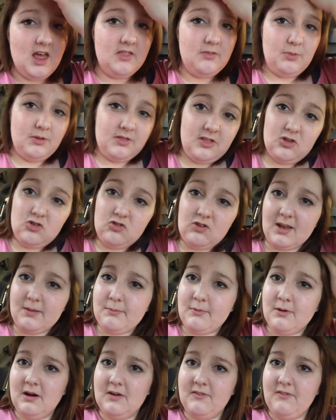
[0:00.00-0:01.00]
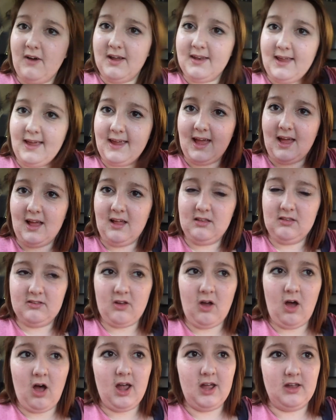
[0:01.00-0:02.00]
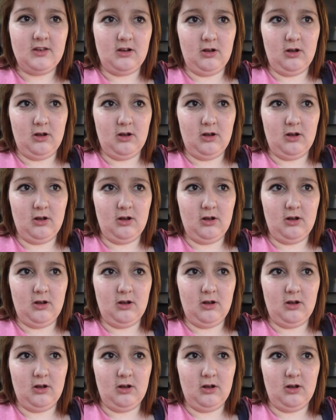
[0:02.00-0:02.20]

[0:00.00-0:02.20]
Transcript: With the treadmill, I find I get tired a